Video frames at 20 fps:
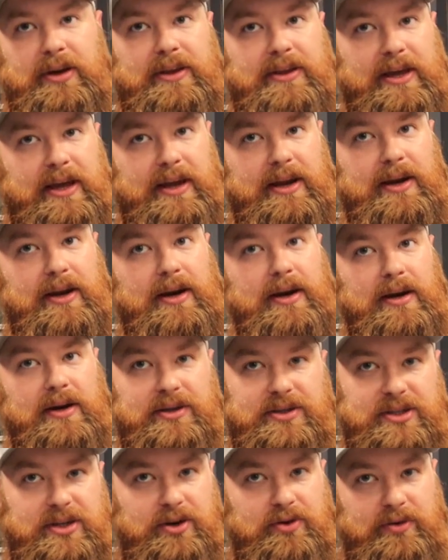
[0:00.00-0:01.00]

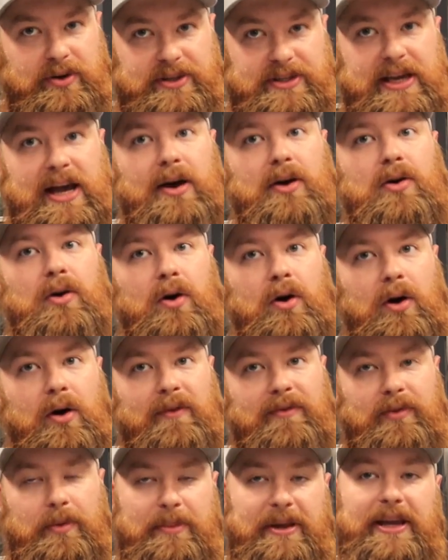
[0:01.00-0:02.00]
then secretes
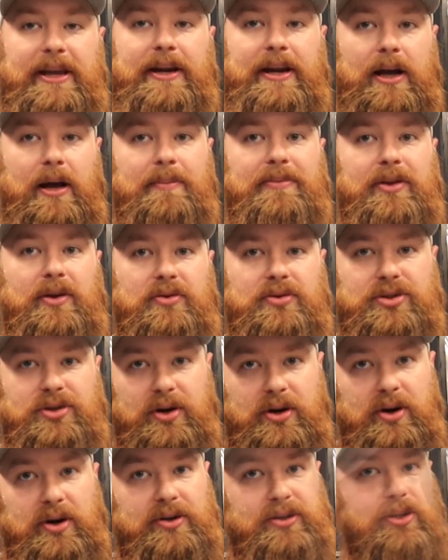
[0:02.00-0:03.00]
alcohol from eating up those
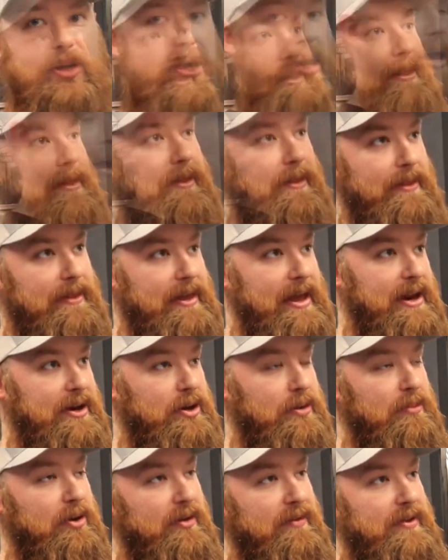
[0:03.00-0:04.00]
sugars. And
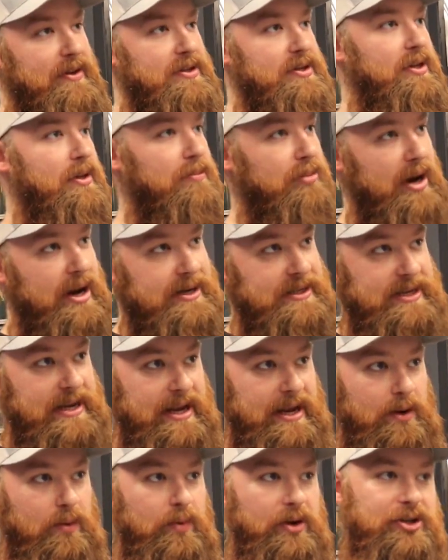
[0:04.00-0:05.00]
then you move it to the bright
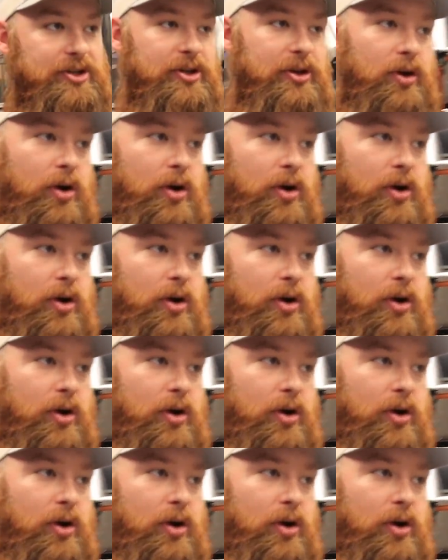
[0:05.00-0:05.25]
tank, which you